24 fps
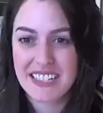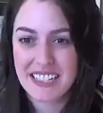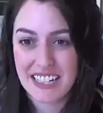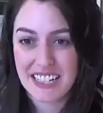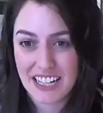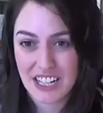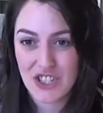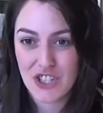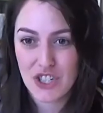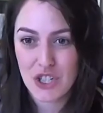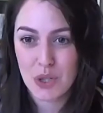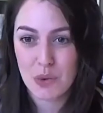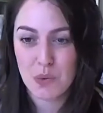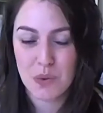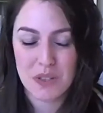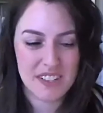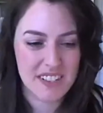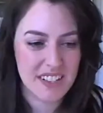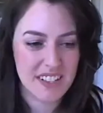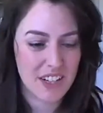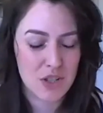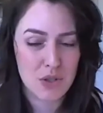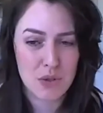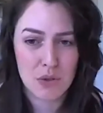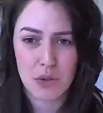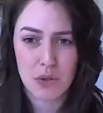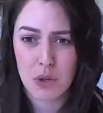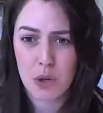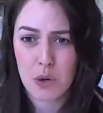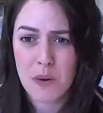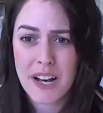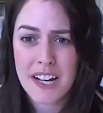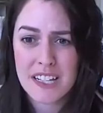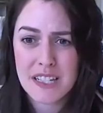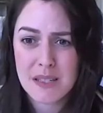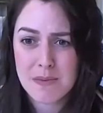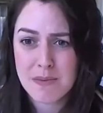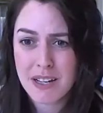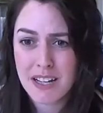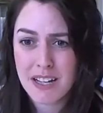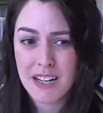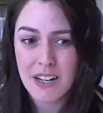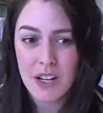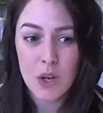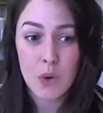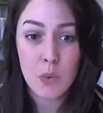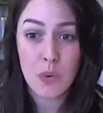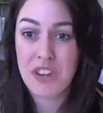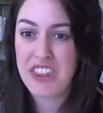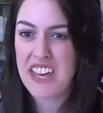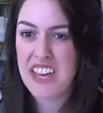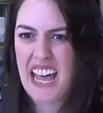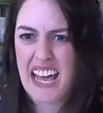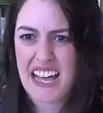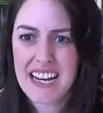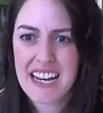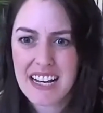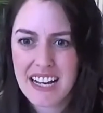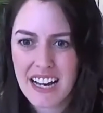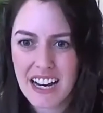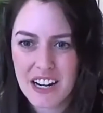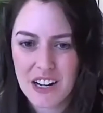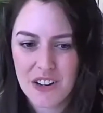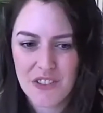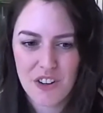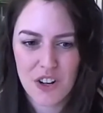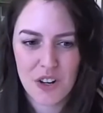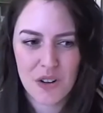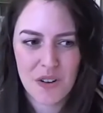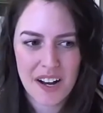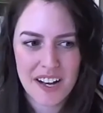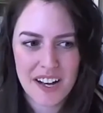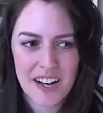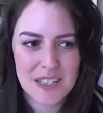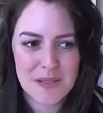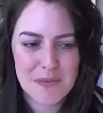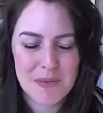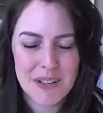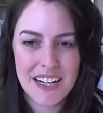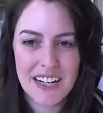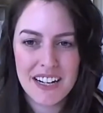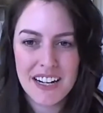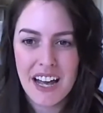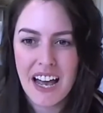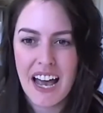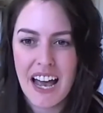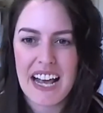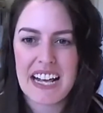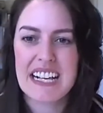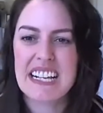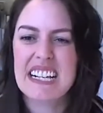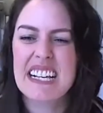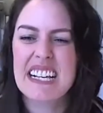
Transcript: get you with sexual harassment, with any kind of harassment, I,